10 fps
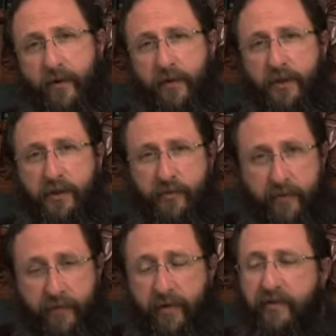which is a
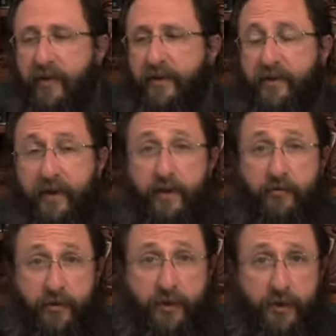very fascinating
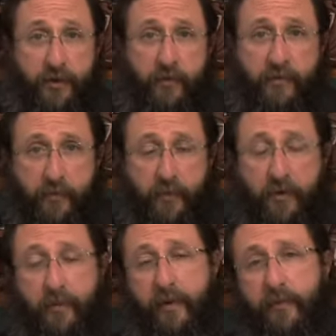tradition that we've
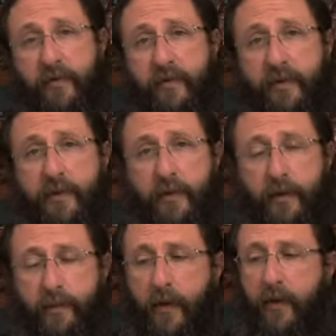spoken about previously